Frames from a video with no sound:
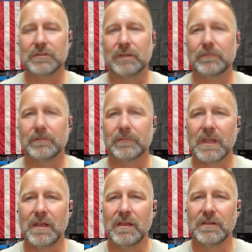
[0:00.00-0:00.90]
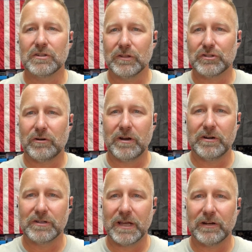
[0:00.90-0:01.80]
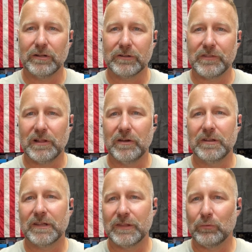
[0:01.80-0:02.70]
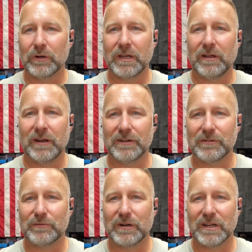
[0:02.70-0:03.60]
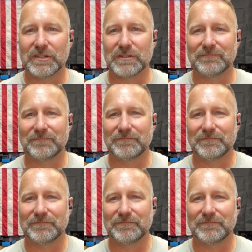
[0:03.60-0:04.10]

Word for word: Mm. So, uh, so let's turn around here and take a look at the loading and then we'll get on out to the range.